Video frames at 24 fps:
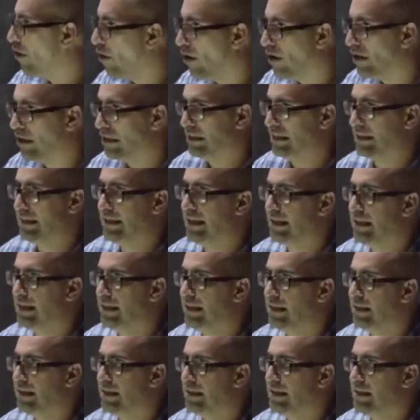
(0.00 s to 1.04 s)
ours.
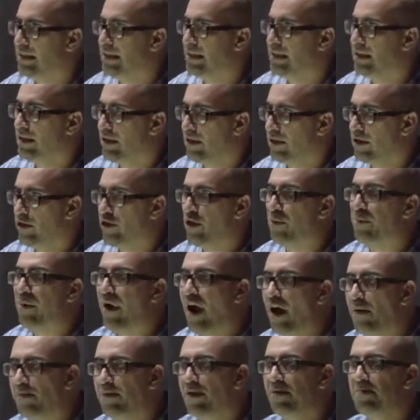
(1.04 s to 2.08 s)
The
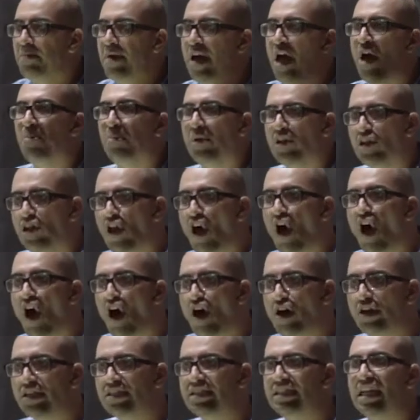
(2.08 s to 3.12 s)
problem
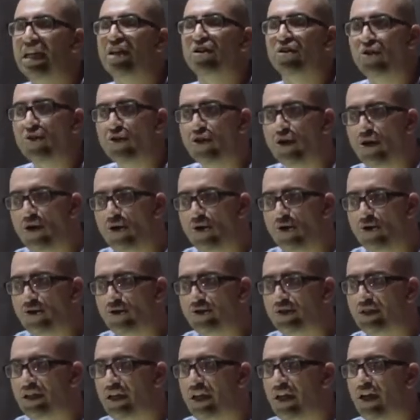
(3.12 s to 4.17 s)
belongs to
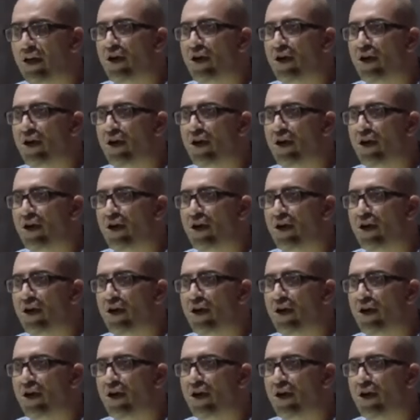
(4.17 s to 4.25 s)
those